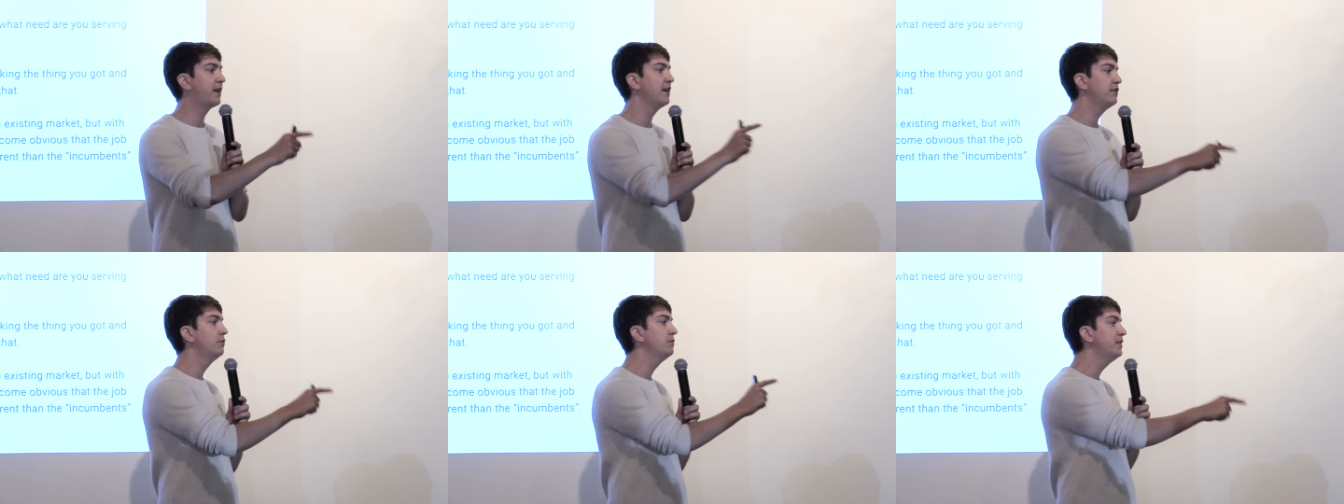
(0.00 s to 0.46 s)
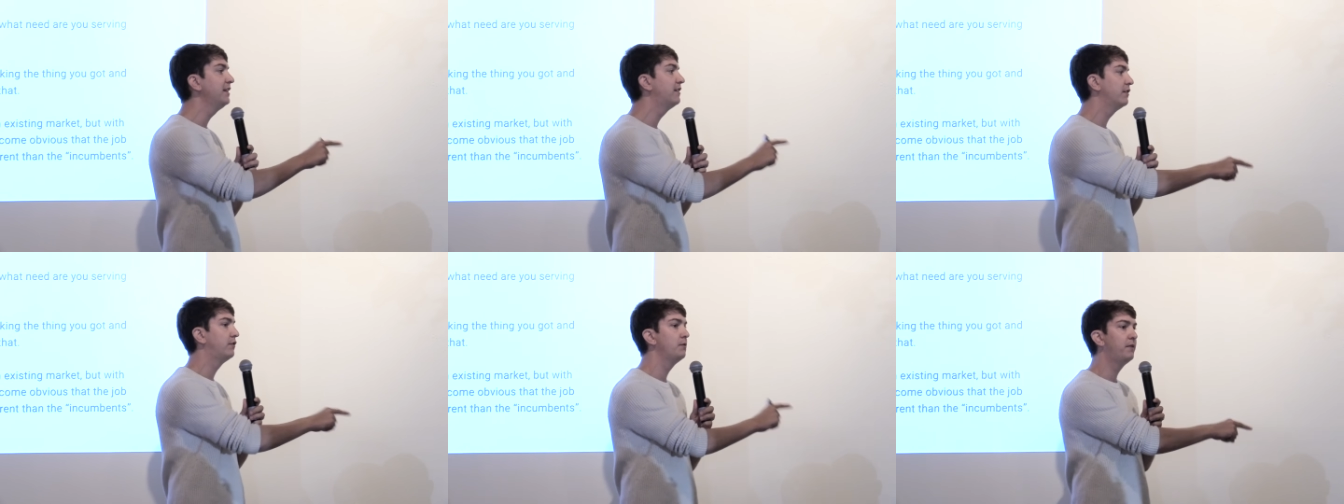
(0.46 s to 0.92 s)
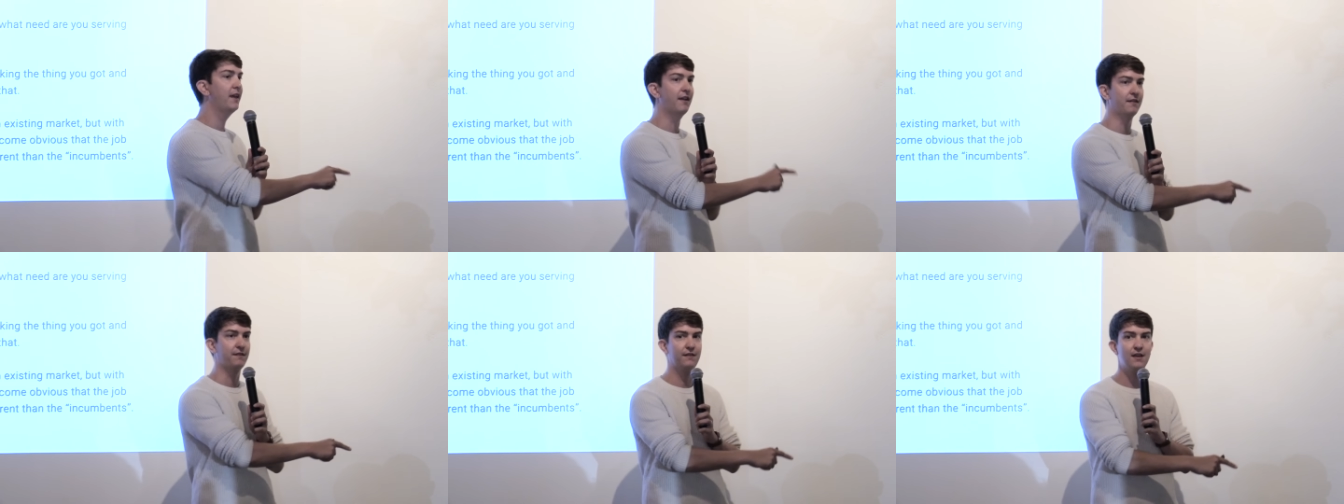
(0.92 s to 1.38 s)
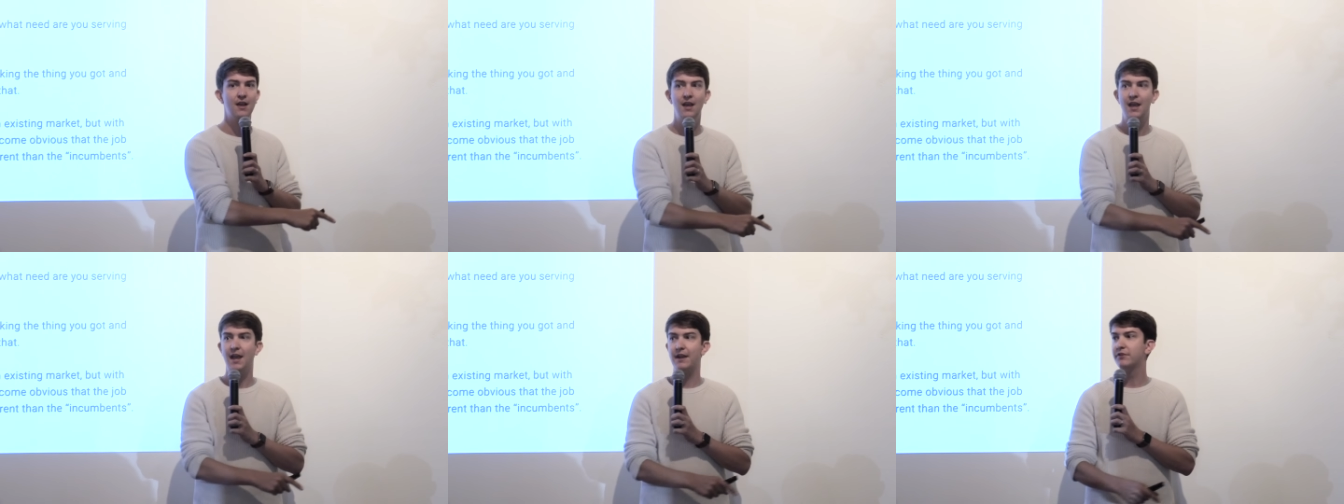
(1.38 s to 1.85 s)
you need to do this.
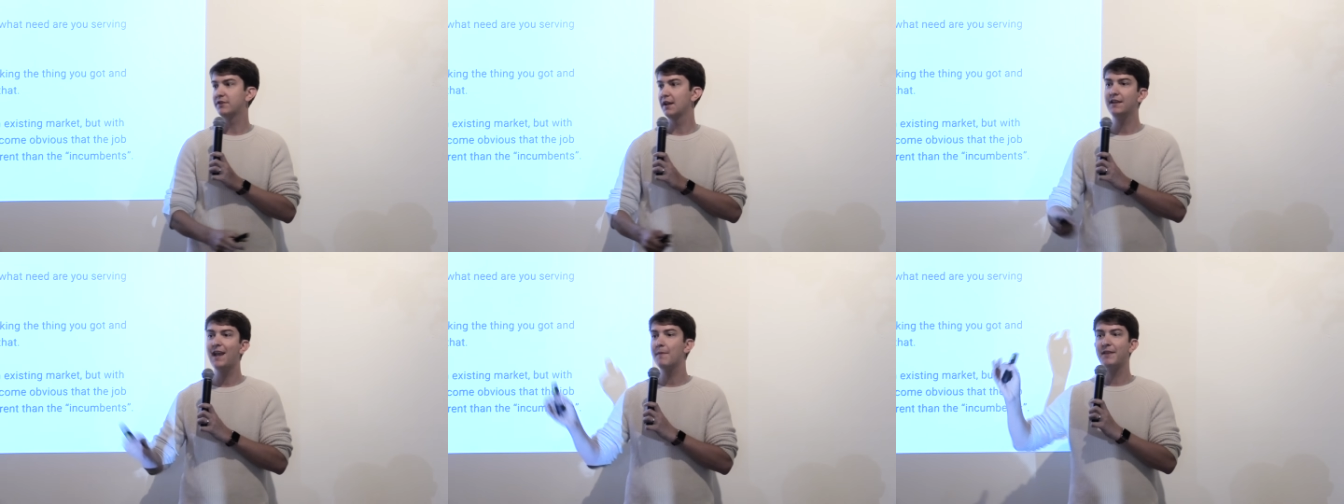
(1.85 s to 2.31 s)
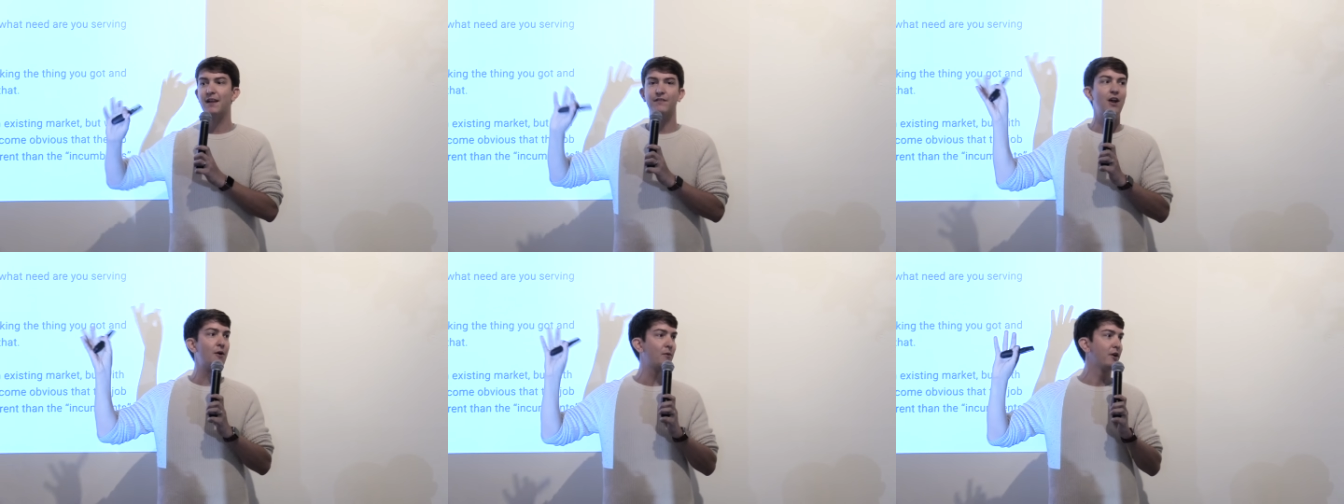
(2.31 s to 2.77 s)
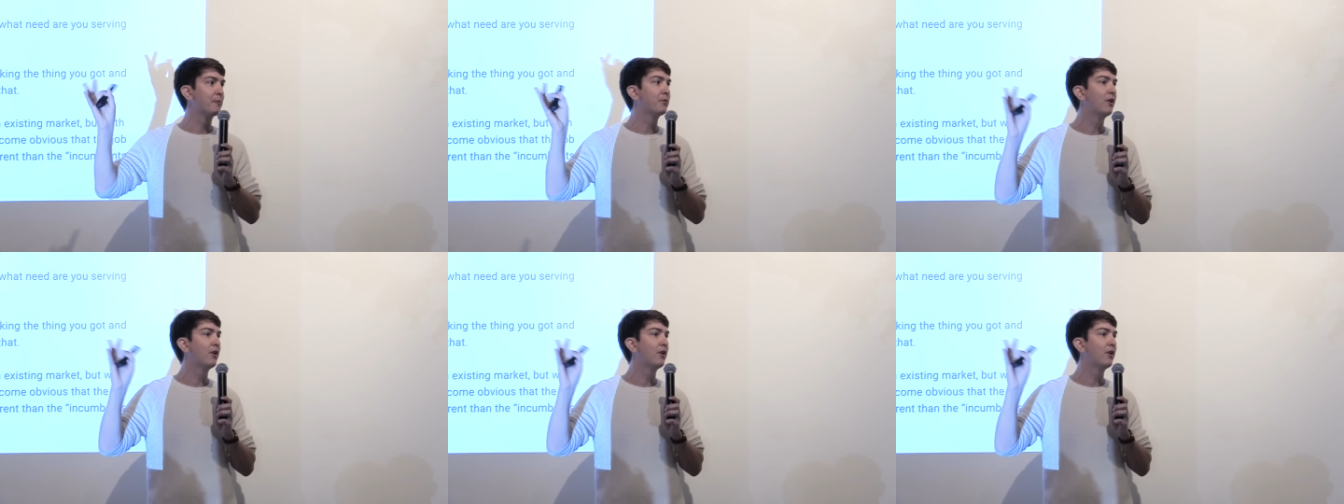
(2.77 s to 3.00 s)
And you're saying, yeah, but that's not what our